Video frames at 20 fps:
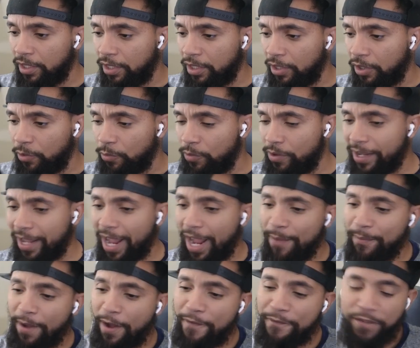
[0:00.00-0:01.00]
What
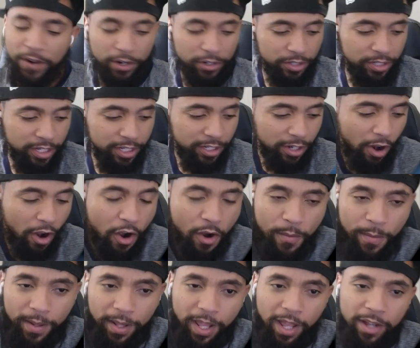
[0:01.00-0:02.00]
came out first? This or
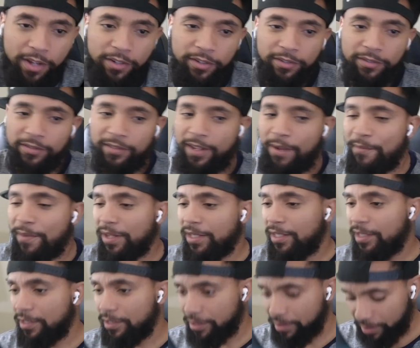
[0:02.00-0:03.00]
Home Alone? I'm about to
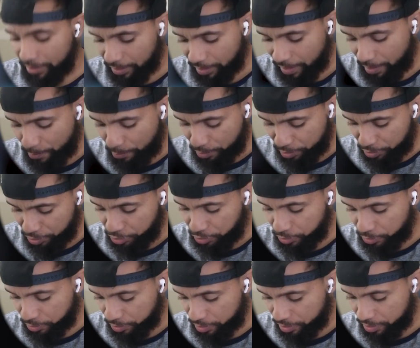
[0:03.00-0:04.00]
look. I'm pretty
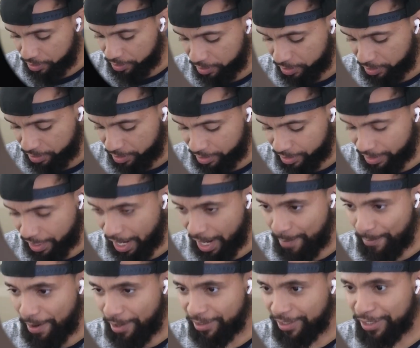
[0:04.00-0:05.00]
sure this
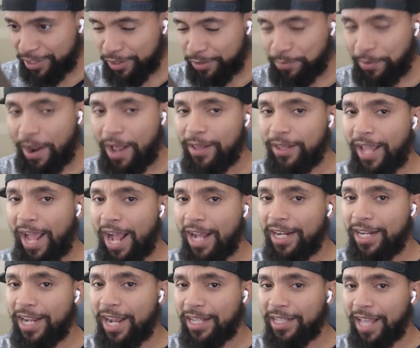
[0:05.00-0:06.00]
came out. This is probably how
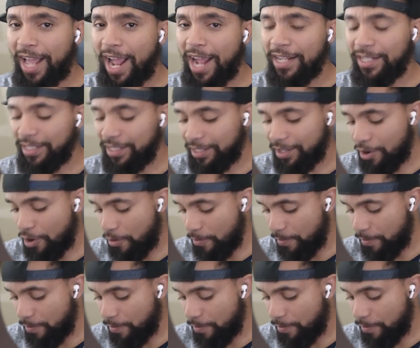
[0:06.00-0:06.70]
they got the idea of Home